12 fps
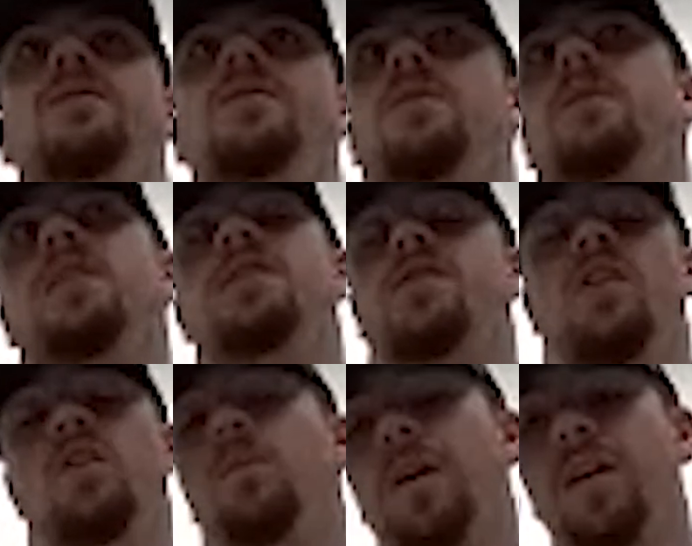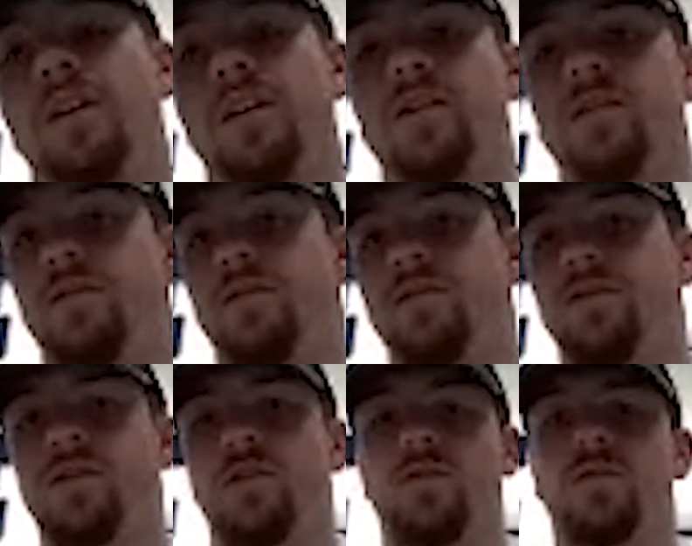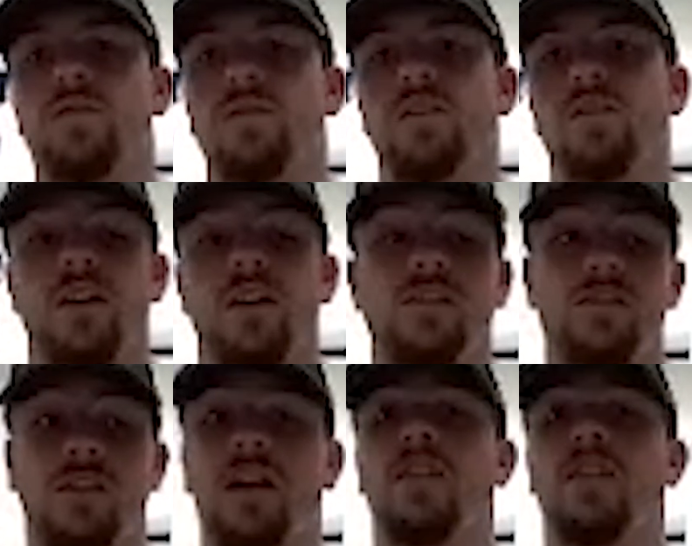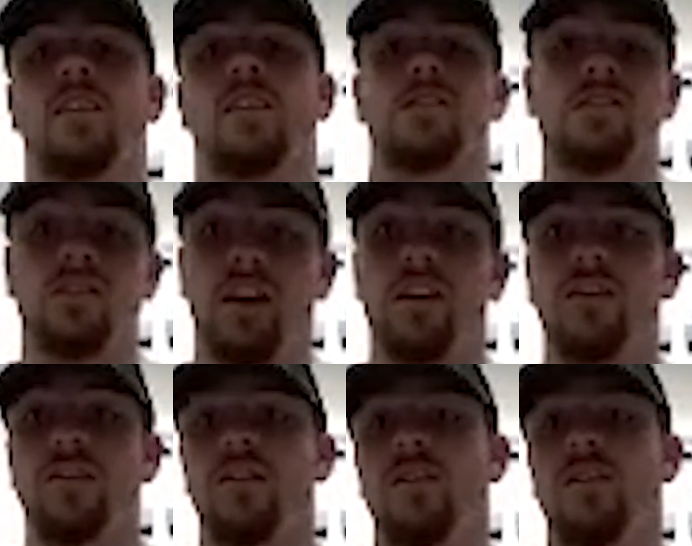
he's an All-American. So, that's kind of like the standard.